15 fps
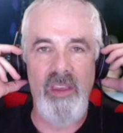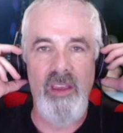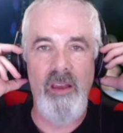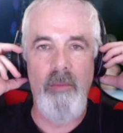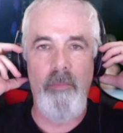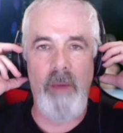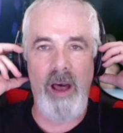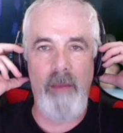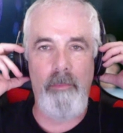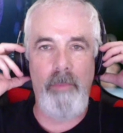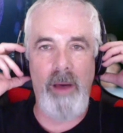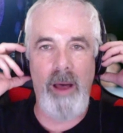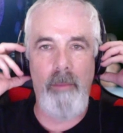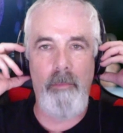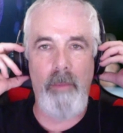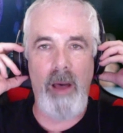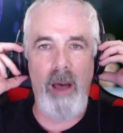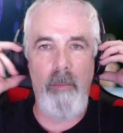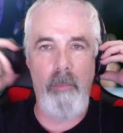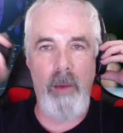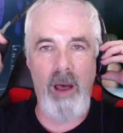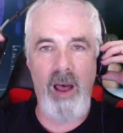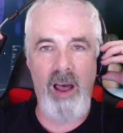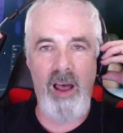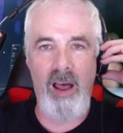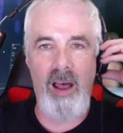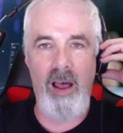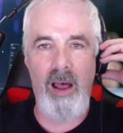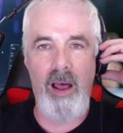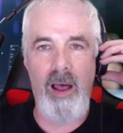Ba, ba, ba,
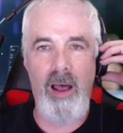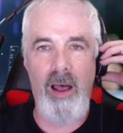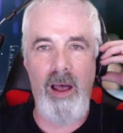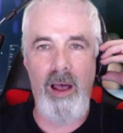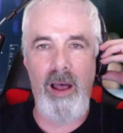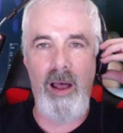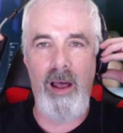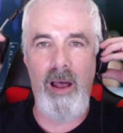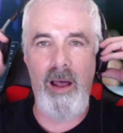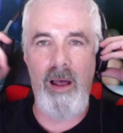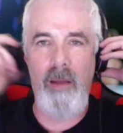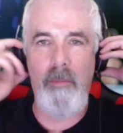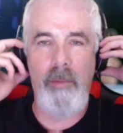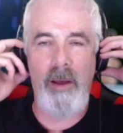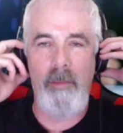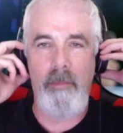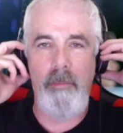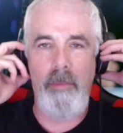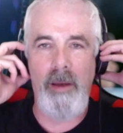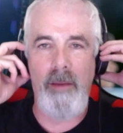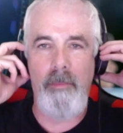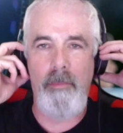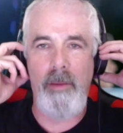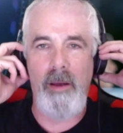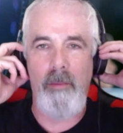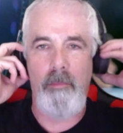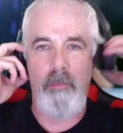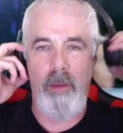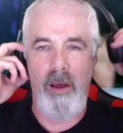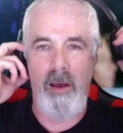ba, ba, ba, ba,
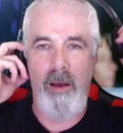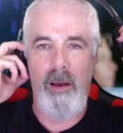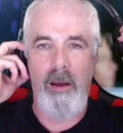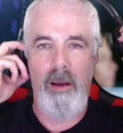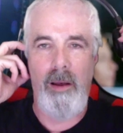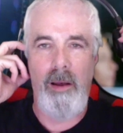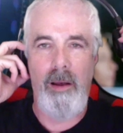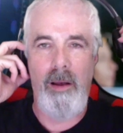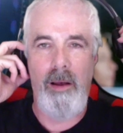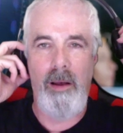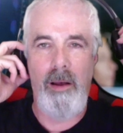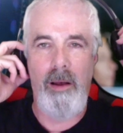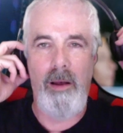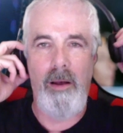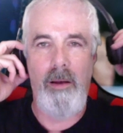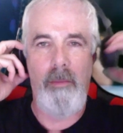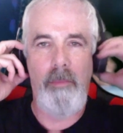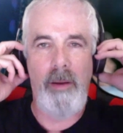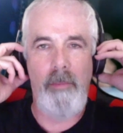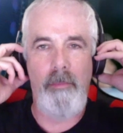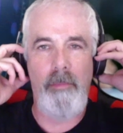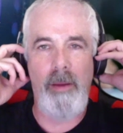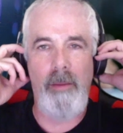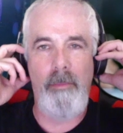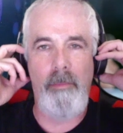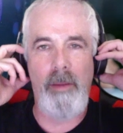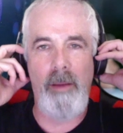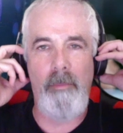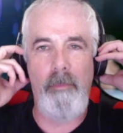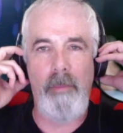ba, ba, ba,
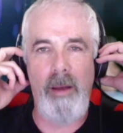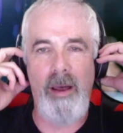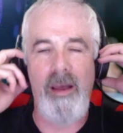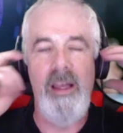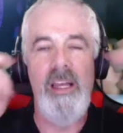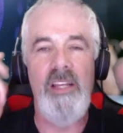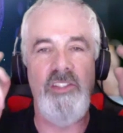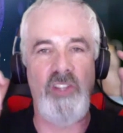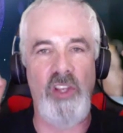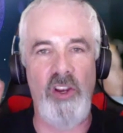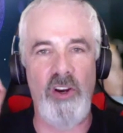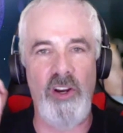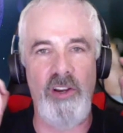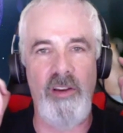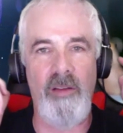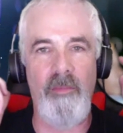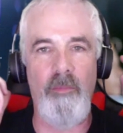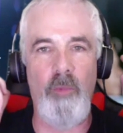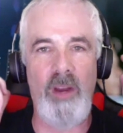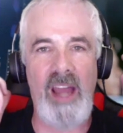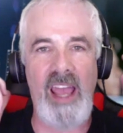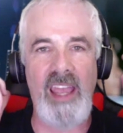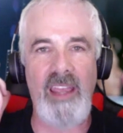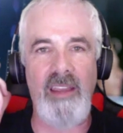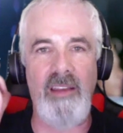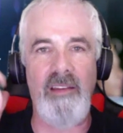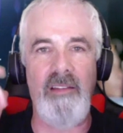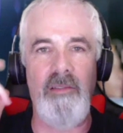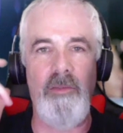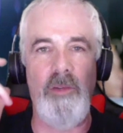ba, ba. So you heard when I
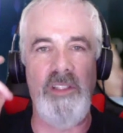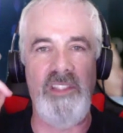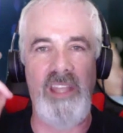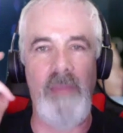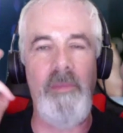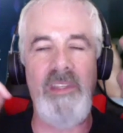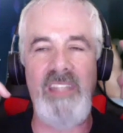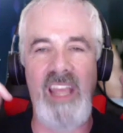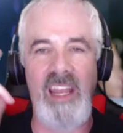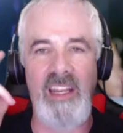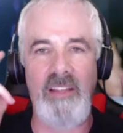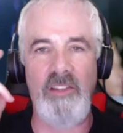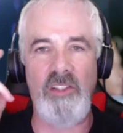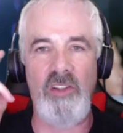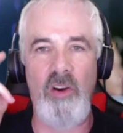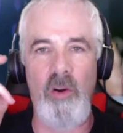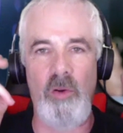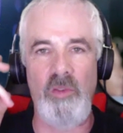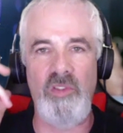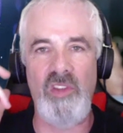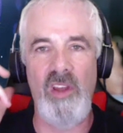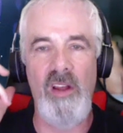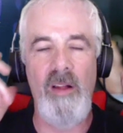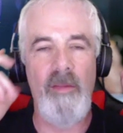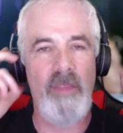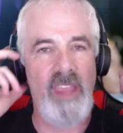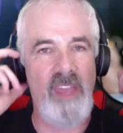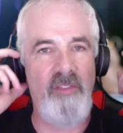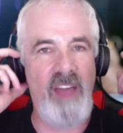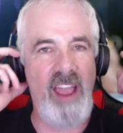was imitating the tones,
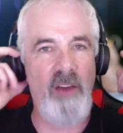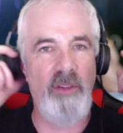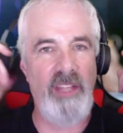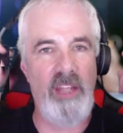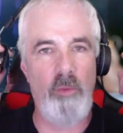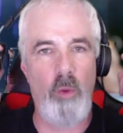if I only had one